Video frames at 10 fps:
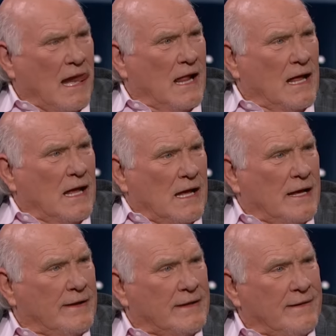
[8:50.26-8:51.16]
wearing
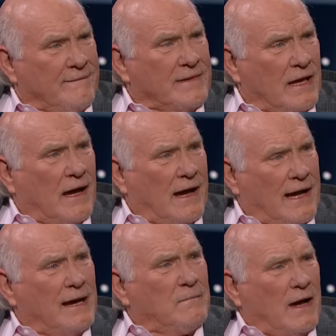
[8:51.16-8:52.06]
yesterday on the yeah, show. Yeah,
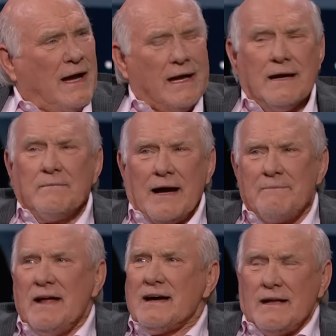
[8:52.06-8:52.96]
I am. I am.
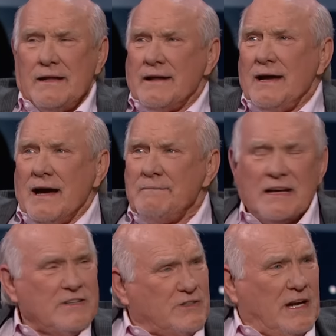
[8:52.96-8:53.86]
I'm not. Yeah, I'm
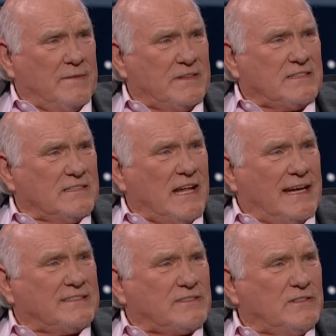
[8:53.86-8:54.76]
not ashamed. This is a
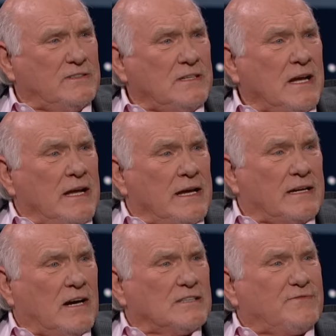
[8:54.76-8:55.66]
nice suit.
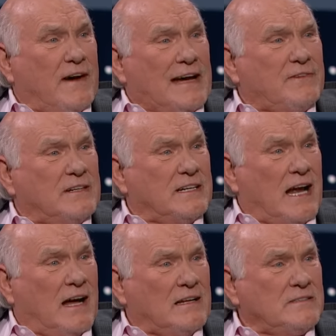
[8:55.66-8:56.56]
It costs $500,
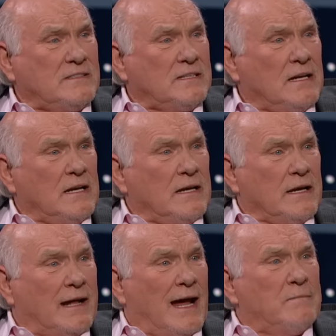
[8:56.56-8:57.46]

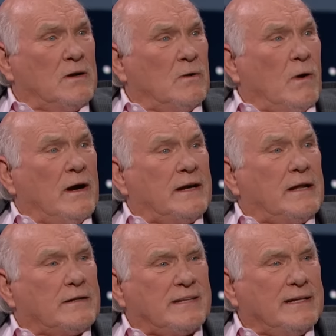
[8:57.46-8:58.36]
and I'm going to wear it
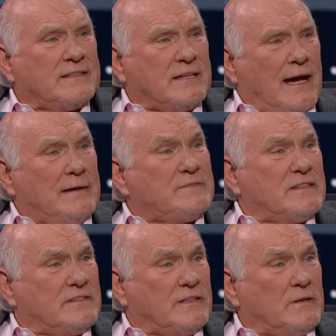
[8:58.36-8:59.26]
10 times
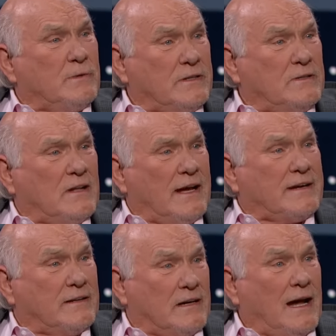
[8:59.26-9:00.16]
this year, whether you
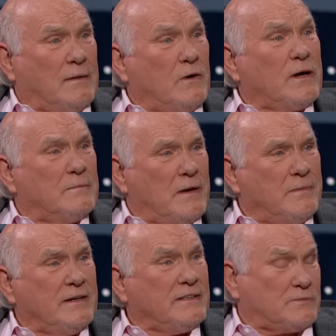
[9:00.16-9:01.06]
like it or not. I'm going to get my
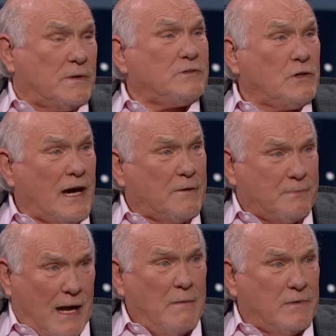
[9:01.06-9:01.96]
money's worth. You got a
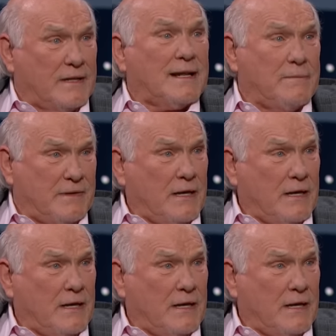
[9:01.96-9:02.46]
problem with it, let me